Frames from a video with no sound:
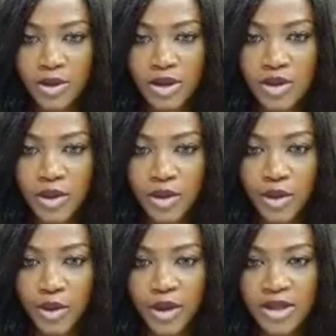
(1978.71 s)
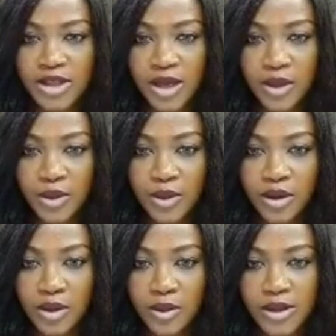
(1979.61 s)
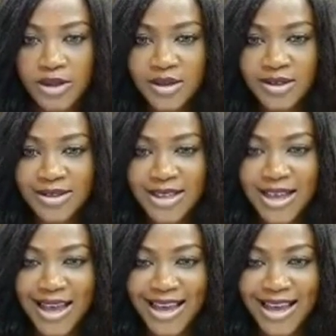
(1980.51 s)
Let me just go through and check through your questions.